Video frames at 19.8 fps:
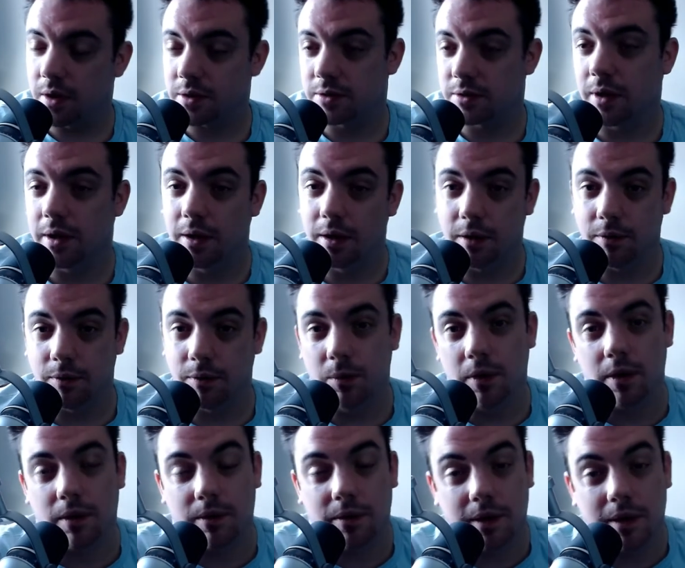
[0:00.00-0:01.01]
I started early from
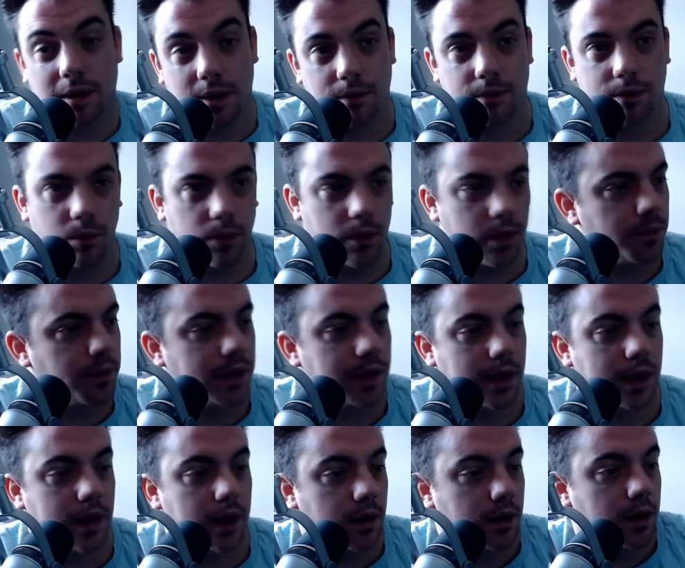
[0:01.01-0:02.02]
work, got late from work, but
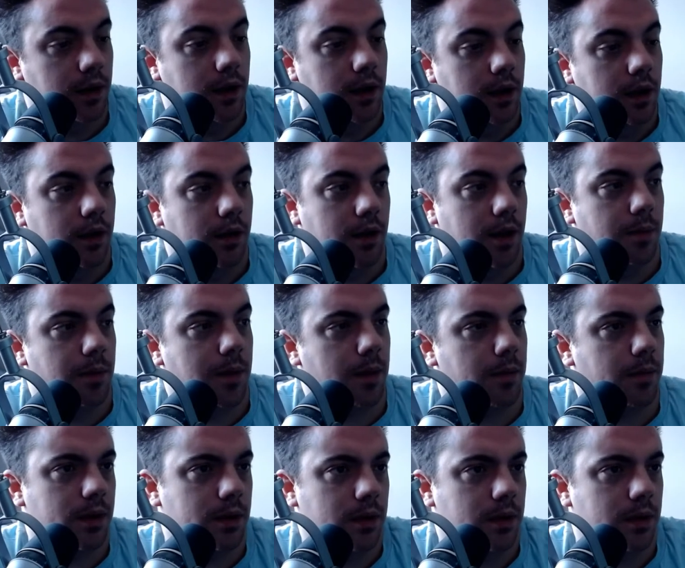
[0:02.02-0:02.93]
now I'm up.